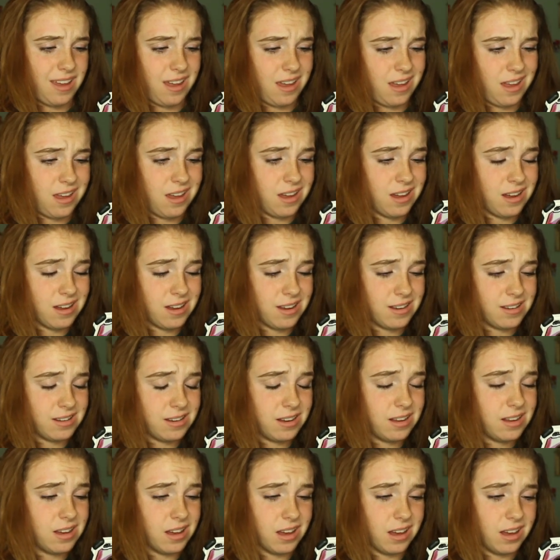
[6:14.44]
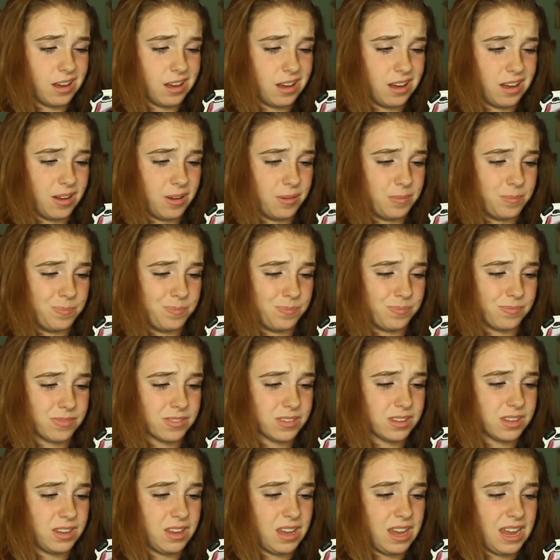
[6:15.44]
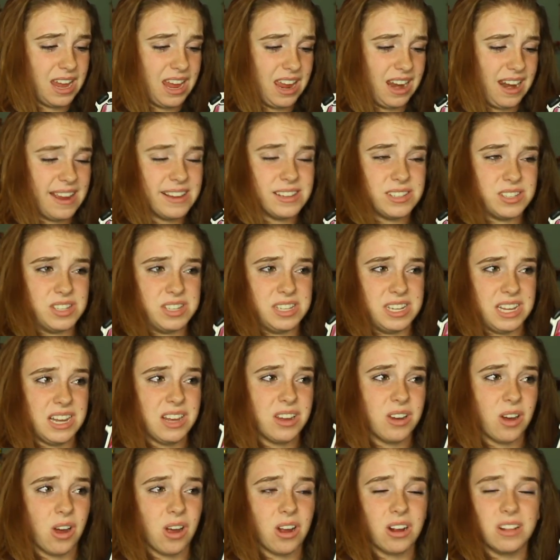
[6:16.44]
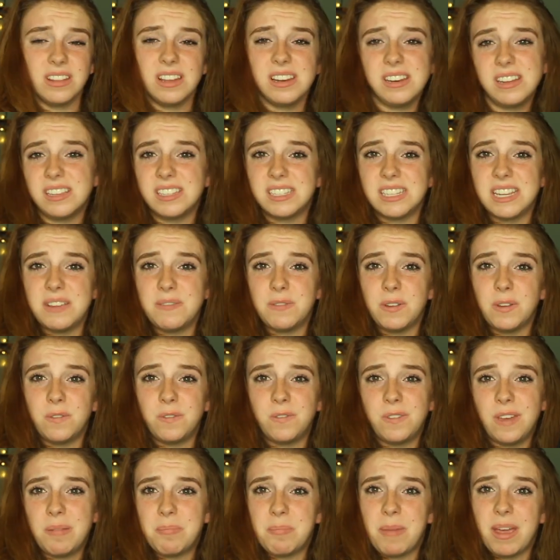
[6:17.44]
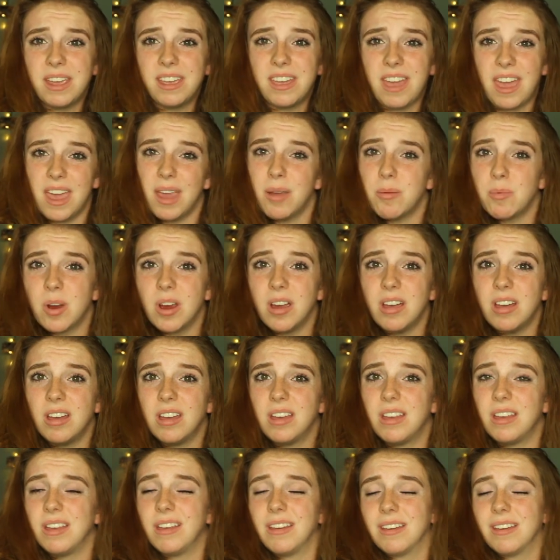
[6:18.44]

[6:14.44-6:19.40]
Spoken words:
and an SD card that doesn't even fit my camera.